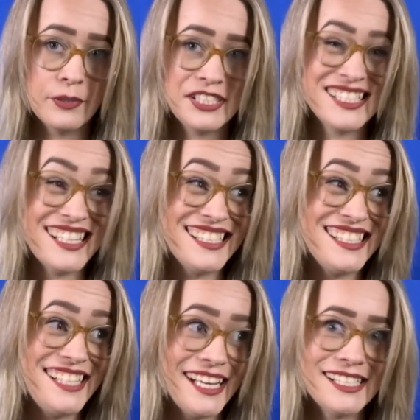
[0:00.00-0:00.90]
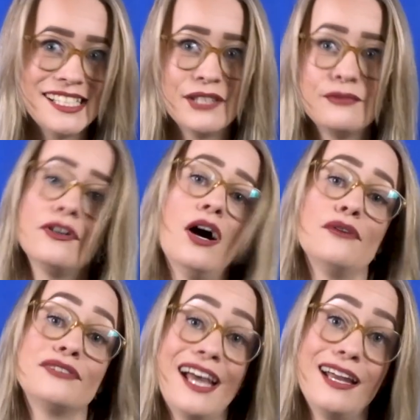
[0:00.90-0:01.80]
which is indicative
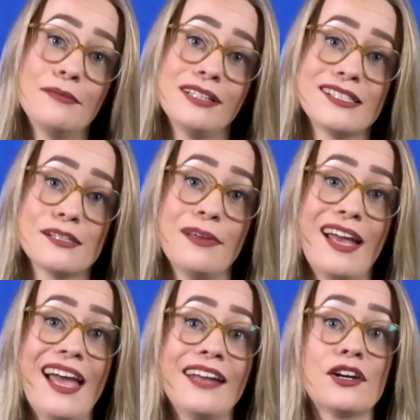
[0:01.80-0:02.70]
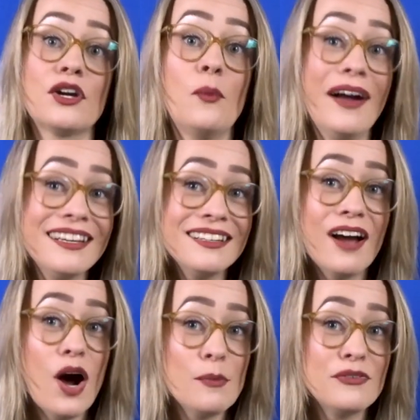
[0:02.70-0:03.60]
of cannibalism and are quite an
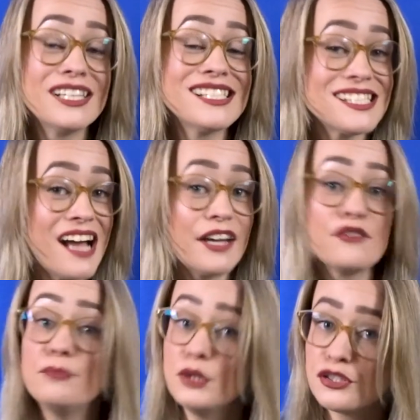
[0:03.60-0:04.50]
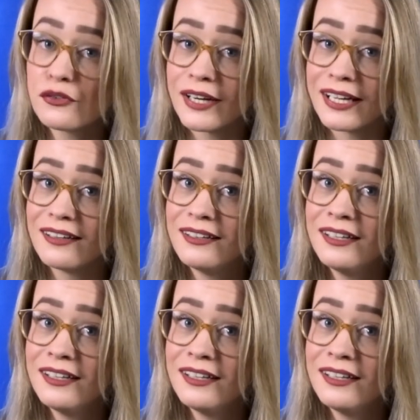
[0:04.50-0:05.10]
obvious sign of butchering.